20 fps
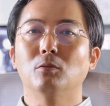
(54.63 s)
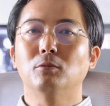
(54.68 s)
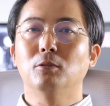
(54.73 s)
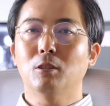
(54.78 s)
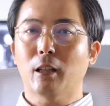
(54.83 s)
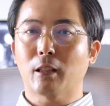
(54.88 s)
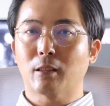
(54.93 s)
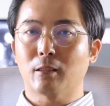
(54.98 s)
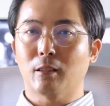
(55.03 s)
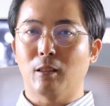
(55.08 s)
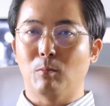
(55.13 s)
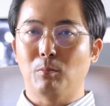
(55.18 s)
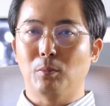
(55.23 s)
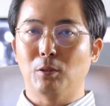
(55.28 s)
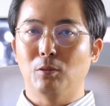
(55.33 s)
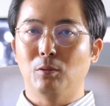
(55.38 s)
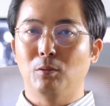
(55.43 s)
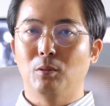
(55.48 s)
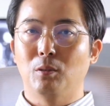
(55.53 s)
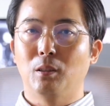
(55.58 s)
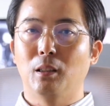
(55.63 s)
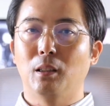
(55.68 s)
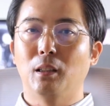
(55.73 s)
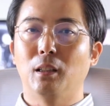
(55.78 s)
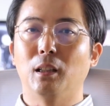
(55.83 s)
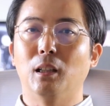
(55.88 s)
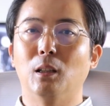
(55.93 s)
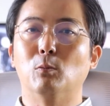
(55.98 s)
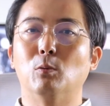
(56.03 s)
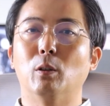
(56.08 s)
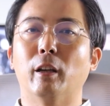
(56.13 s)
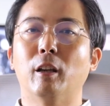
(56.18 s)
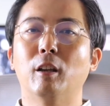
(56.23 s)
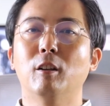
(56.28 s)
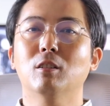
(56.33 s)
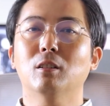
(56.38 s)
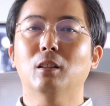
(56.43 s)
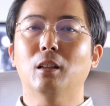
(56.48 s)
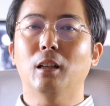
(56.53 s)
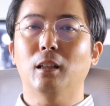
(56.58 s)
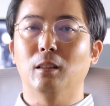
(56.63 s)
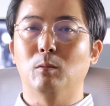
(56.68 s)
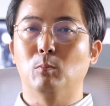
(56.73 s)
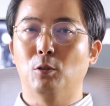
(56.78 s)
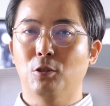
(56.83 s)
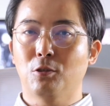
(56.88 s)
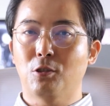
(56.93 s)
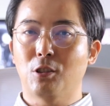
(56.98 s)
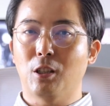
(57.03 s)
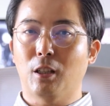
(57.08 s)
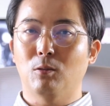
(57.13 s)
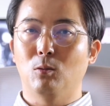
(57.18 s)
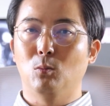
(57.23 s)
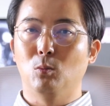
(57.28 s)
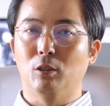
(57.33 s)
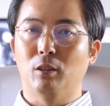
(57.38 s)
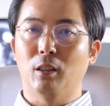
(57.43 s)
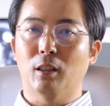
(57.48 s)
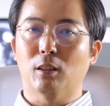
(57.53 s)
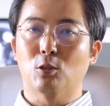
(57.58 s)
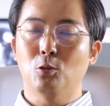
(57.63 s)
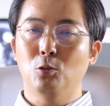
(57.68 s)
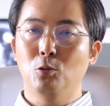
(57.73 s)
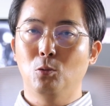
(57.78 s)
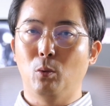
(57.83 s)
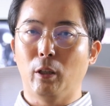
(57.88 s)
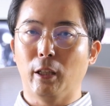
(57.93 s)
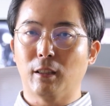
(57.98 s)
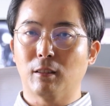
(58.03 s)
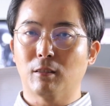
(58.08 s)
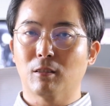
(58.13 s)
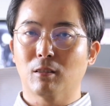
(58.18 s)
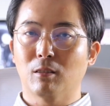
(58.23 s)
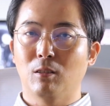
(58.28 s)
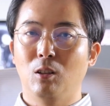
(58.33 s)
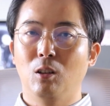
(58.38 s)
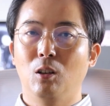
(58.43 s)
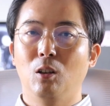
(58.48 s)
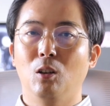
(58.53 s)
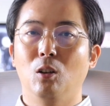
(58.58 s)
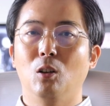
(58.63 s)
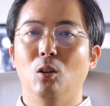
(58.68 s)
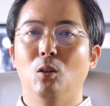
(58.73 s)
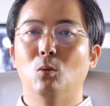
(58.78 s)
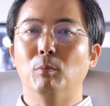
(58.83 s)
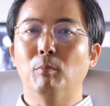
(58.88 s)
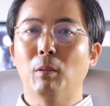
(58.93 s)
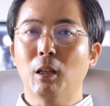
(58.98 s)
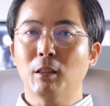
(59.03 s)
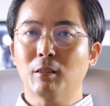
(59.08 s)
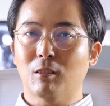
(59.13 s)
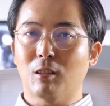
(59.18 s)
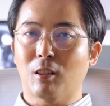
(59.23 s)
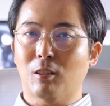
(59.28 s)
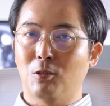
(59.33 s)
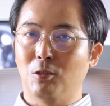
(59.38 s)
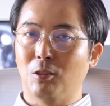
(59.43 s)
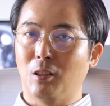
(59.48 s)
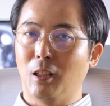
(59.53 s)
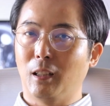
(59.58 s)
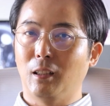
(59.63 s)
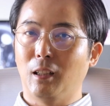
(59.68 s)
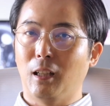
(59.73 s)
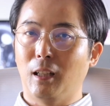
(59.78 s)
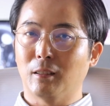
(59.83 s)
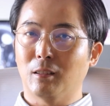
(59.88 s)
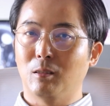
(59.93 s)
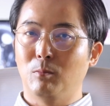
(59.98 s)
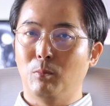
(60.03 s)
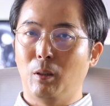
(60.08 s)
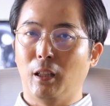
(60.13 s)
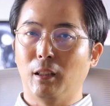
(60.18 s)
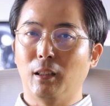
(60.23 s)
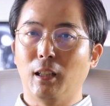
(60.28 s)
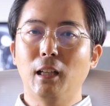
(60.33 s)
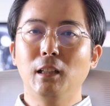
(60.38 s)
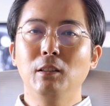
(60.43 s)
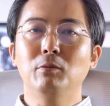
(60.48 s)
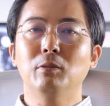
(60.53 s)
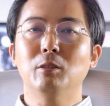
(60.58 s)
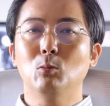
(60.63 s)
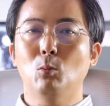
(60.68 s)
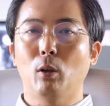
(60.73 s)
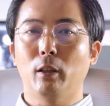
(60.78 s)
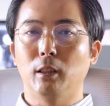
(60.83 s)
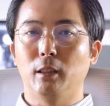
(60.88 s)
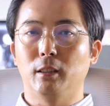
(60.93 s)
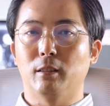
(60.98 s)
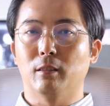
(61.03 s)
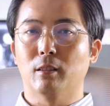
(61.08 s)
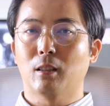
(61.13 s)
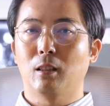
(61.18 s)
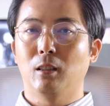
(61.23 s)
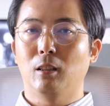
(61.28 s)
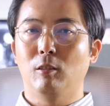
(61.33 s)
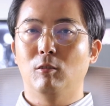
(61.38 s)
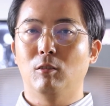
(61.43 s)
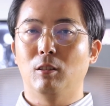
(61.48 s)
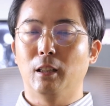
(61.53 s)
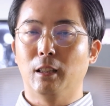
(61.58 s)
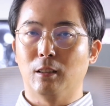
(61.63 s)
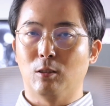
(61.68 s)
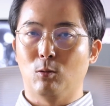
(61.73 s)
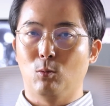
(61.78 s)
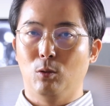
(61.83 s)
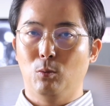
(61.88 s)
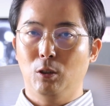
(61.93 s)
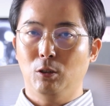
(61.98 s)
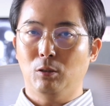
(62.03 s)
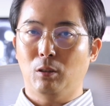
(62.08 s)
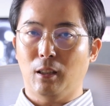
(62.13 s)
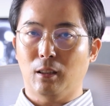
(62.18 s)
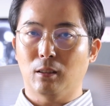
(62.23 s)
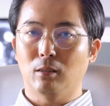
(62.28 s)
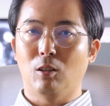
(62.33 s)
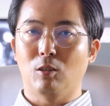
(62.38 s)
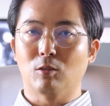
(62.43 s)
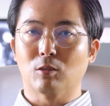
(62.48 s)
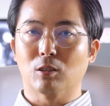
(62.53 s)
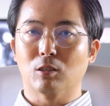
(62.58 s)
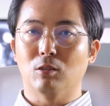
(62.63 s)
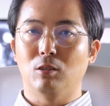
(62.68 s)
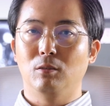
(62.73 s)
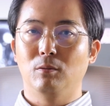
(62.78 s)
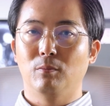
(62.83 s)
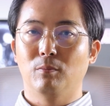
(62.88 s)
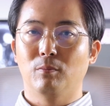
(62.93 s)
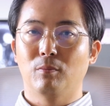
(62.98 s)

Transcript: For example, if we hear that a project will take 2 weeks, we might stick to that estimate even when it's clear it will take longer.